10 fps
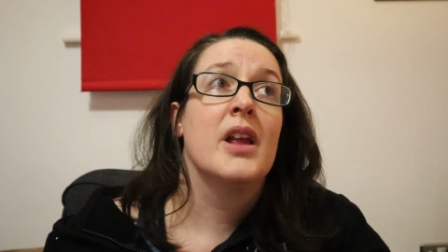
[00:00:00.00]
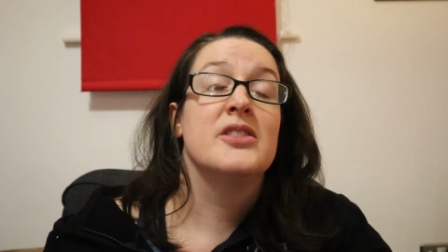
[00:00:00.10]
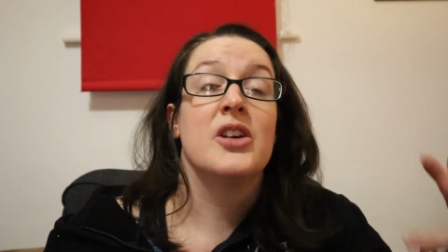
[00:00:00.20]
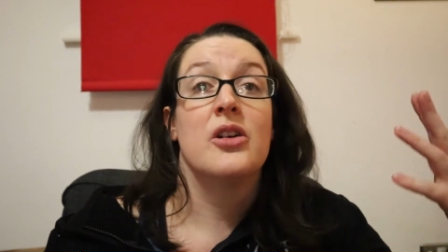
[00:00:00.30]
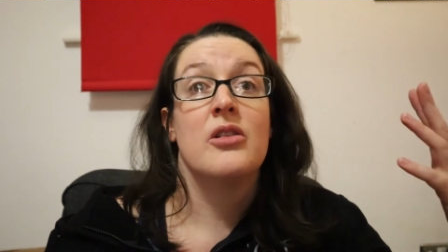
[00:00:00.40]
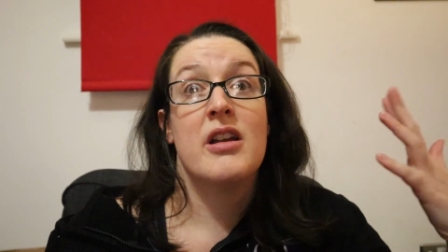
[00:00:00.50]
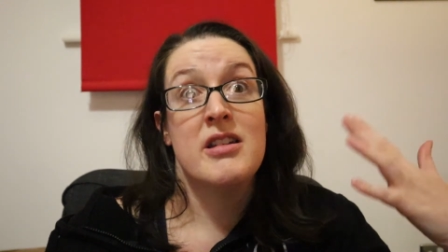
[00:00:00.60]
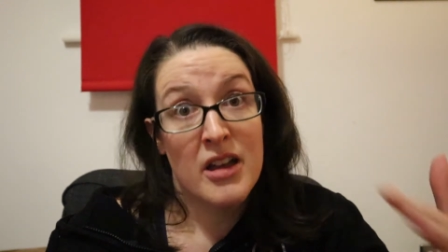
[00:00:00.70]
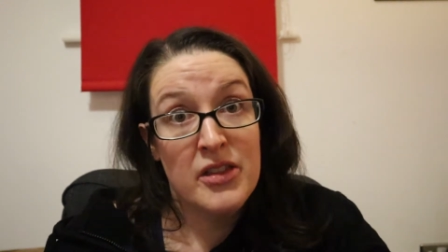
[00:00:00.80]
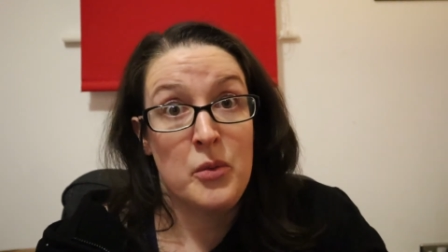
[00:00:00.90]
So
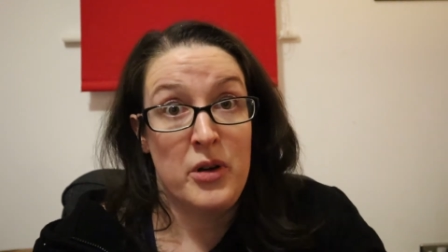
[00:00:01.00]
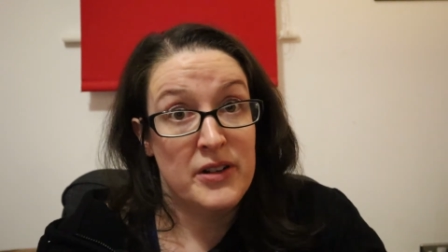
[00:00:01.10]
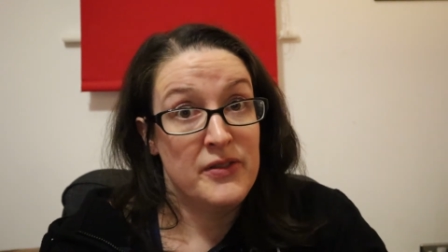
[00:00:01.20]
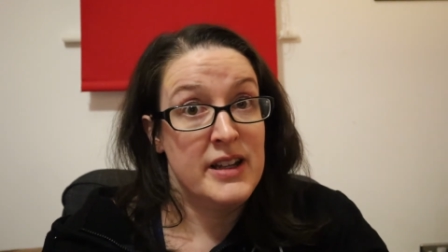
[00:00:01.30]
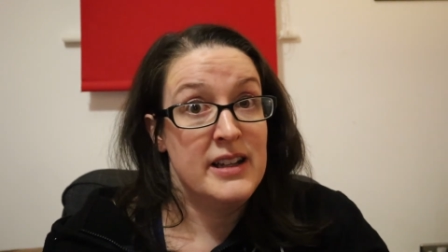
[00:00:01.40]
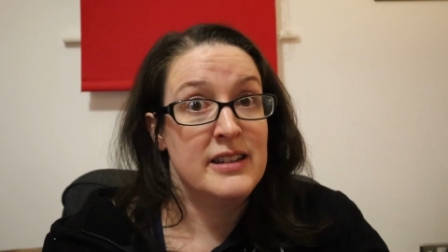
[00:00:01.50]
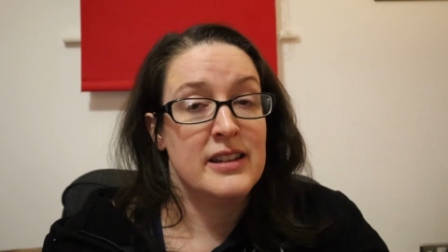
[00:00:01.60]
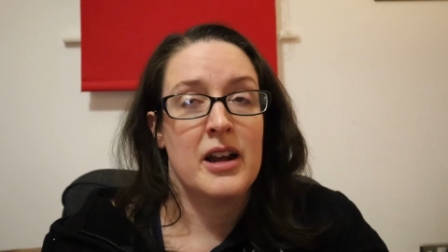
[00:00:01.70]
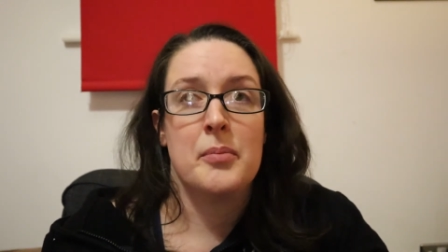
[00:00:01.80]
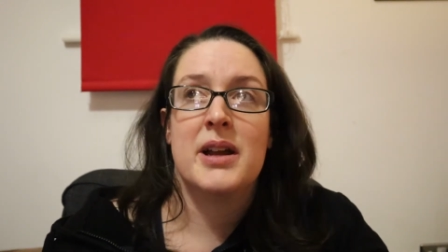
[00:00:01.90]
another one of these
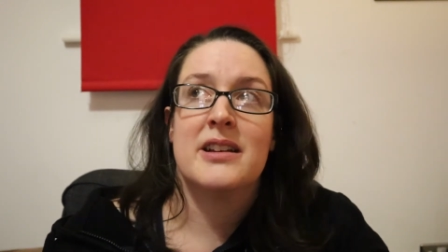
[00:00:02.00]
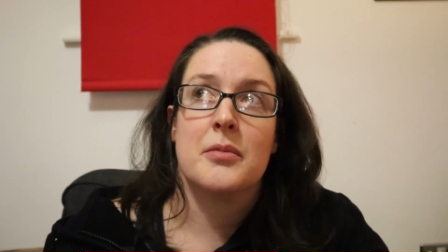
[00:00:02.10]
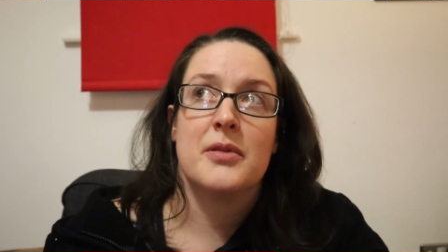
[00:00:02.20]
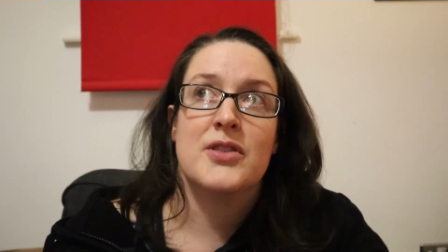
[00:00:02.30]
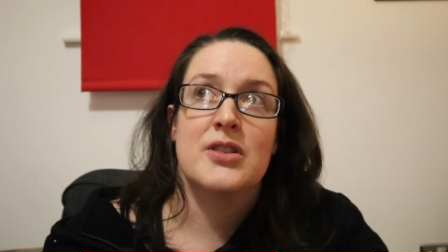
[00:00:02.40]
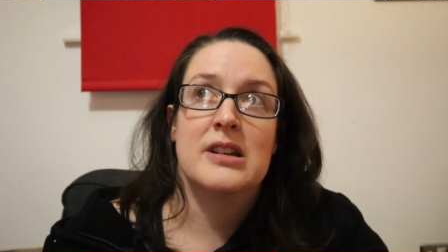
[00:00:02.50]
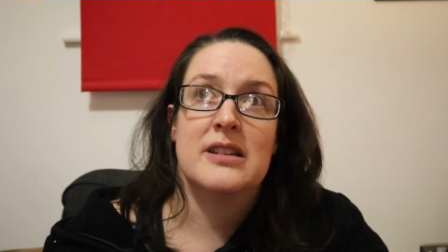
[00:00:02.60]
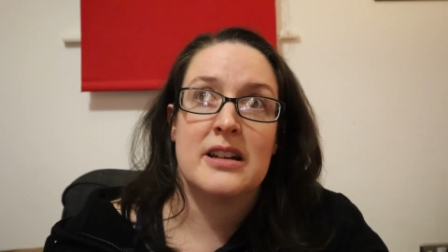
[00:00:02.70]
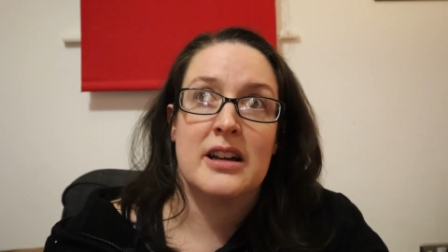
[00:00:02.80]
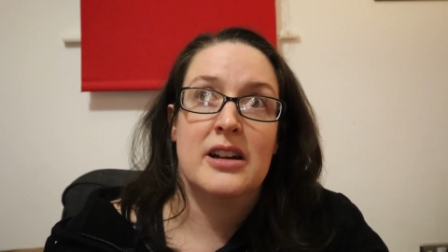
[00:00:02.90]
that I picked up a few
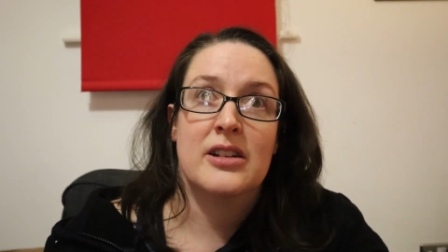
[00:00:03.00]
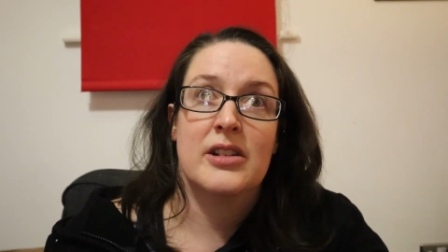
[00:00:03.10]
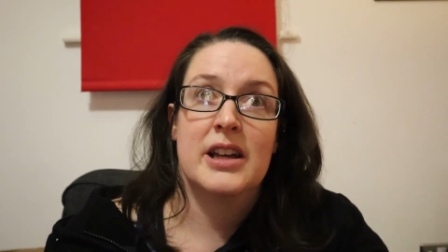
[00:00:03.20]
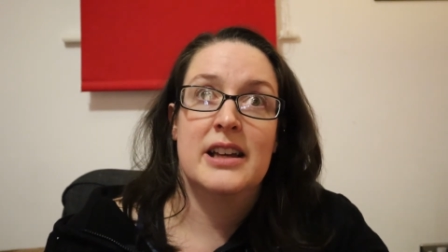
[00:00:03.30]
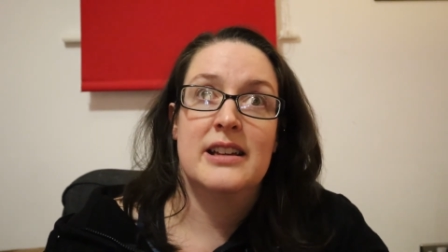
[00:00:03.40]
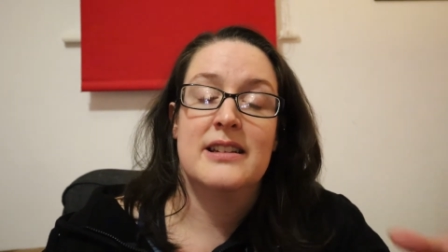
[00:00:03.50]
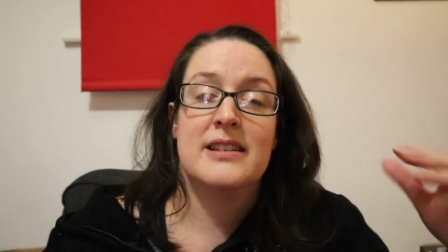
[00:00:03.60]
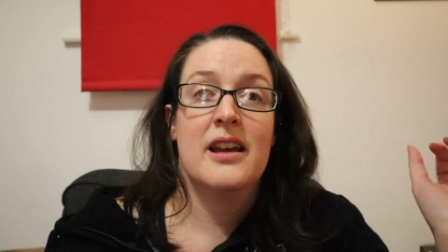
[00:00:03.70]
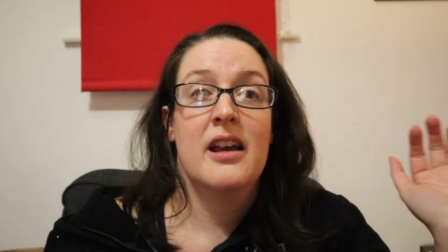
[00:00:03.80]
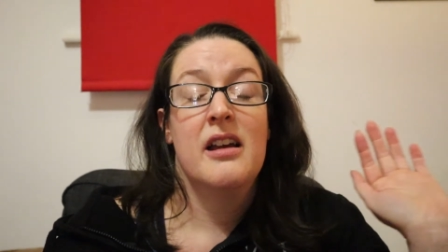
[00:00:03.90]
years ago
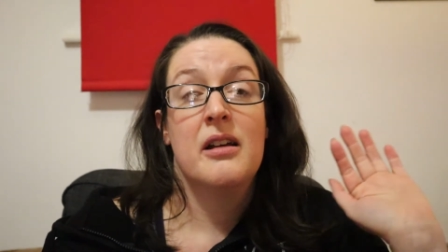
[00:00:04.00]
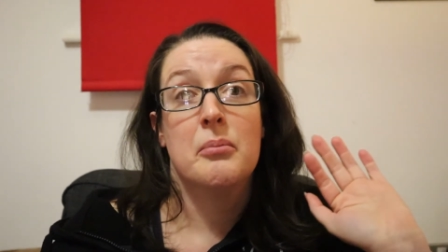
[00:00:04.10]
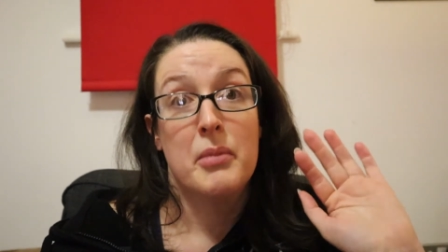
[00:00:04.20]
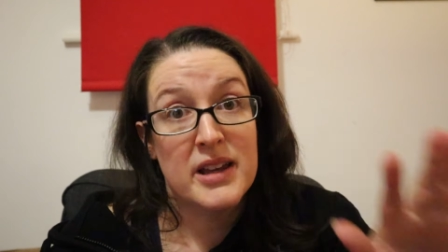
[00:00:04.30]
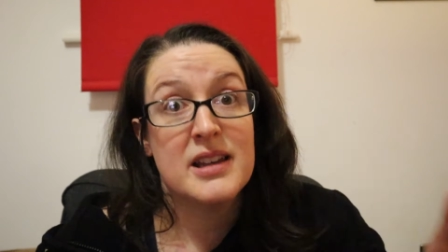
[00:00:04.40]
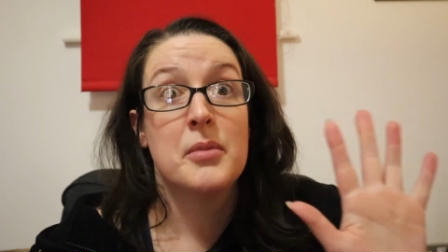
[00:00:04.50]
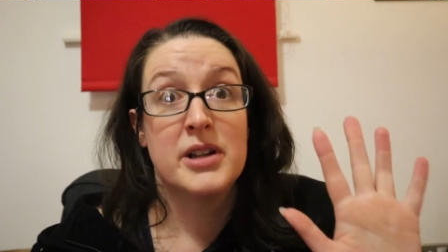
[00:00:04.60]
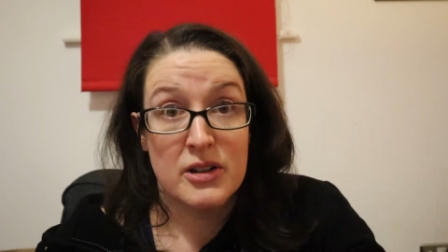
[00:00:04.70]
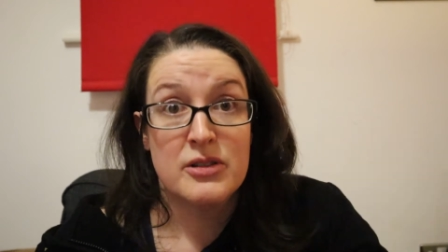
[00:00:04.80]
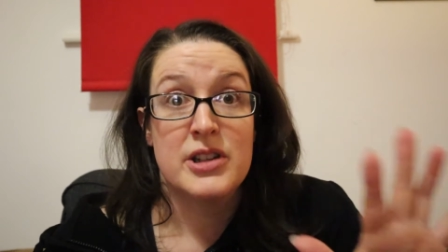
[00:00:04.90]
is making
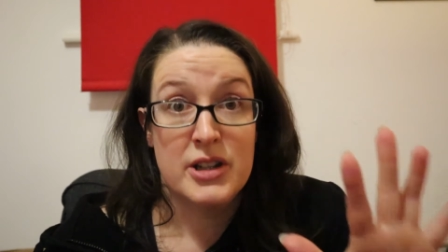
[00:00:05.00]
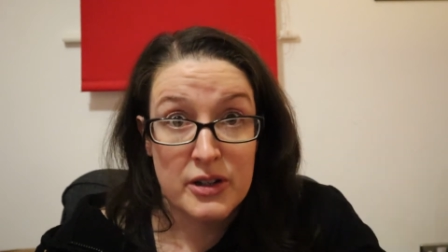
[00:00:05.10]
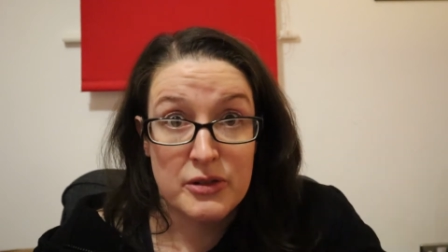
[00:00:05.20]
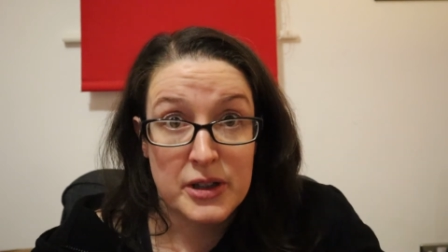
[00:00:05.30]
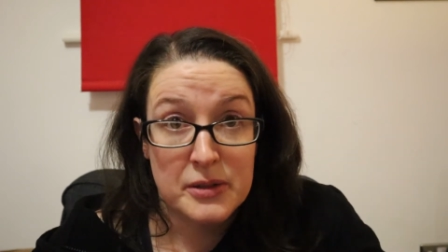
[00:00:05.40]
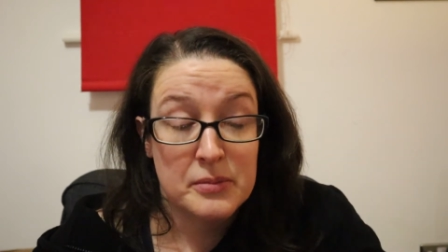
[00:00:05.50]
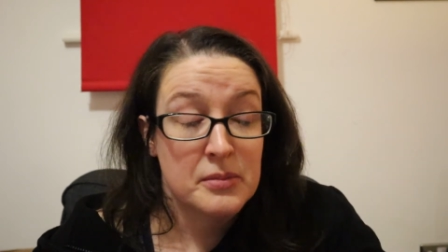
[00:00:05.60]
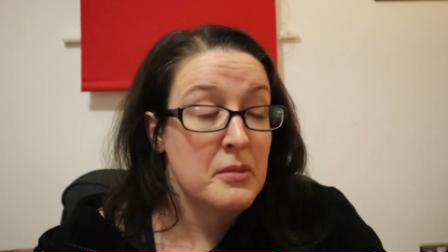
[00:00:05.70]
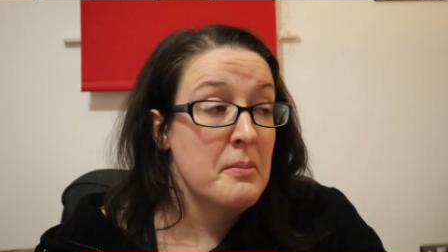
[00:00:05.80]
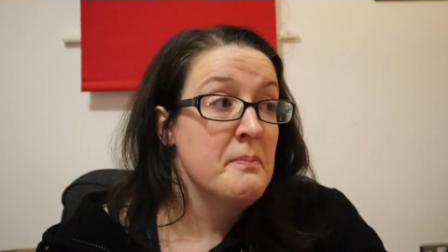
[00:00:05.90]
my own deodorant,
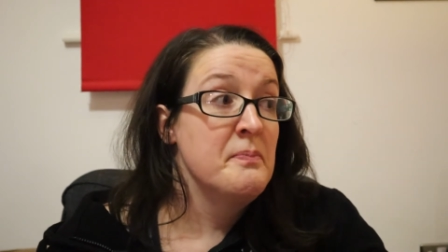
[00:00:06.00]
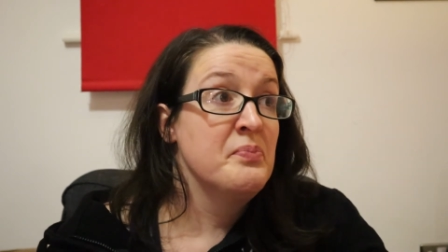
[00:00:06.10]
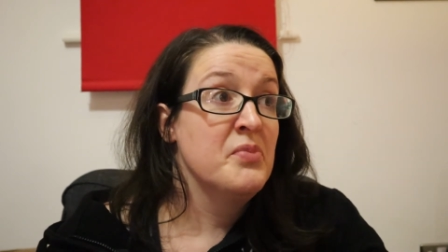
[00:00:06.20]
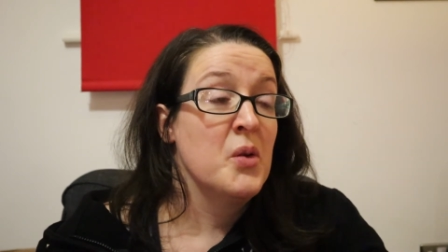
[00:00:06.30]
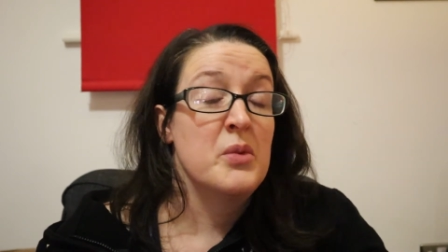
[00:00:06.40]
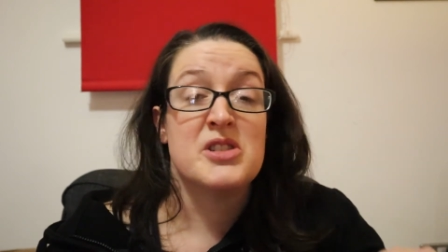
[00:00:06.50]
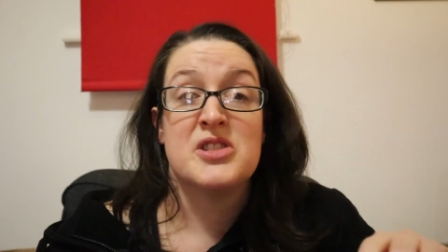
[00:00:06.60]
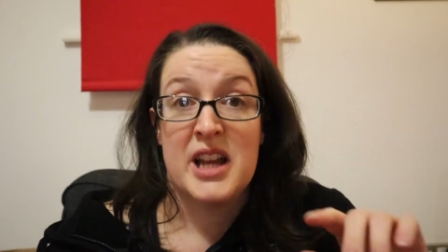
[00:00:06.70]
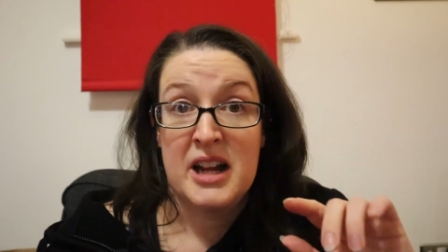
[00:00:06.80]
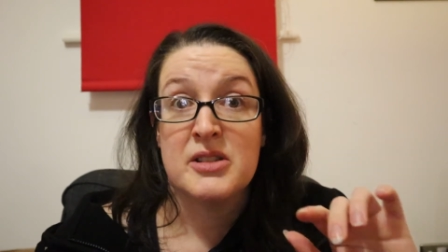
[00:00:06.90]
which
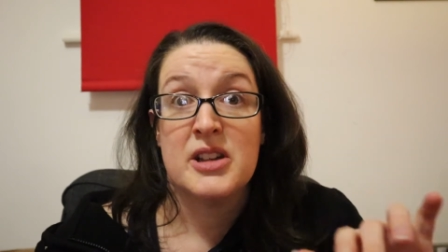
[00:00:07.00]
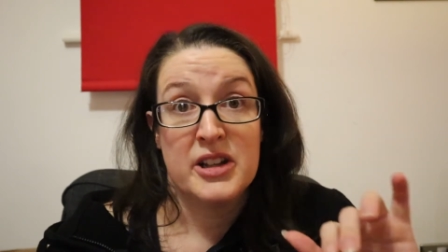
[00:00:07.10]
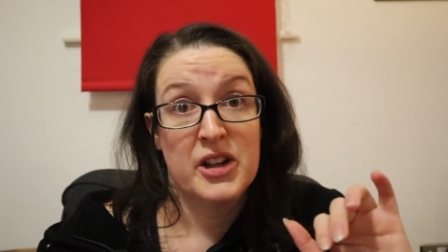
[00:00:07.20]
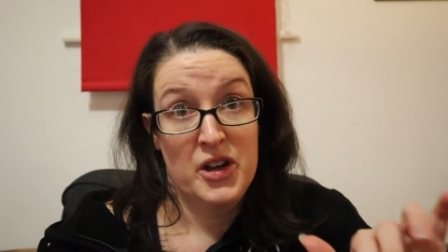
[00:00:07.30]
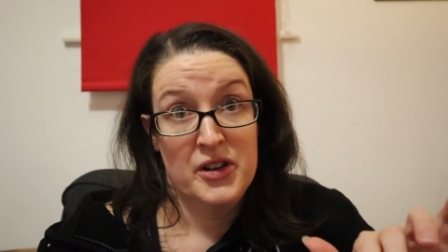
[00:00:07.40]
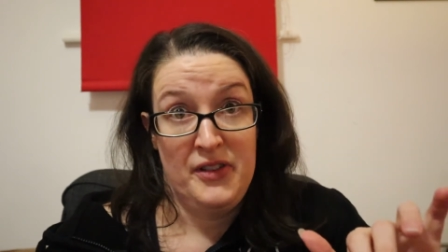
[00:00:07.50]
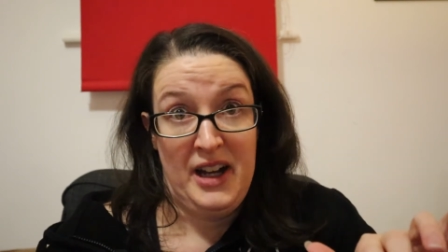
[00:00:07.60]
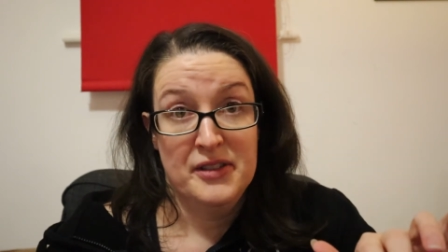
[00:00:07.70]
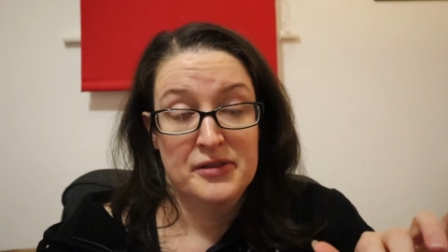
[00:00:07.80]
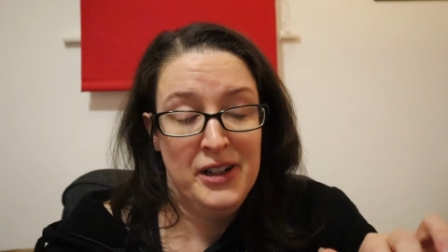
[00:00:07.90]
sounds like a Gurt
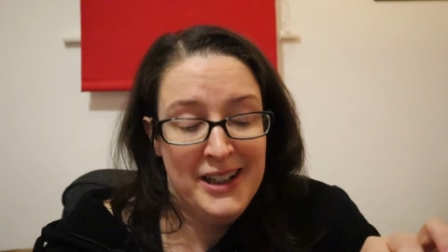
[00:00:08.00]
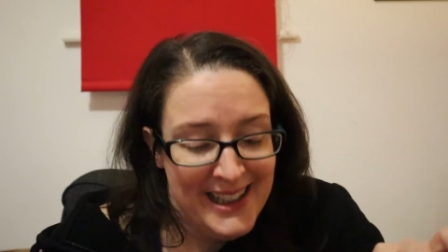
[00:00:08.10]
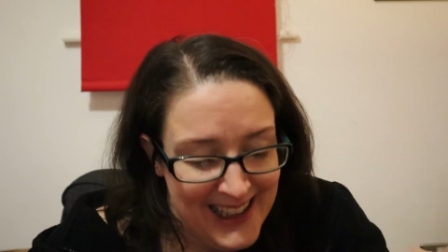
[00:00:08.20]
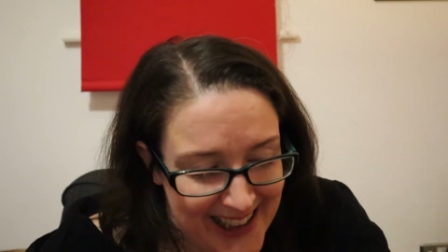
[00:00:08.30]
faff.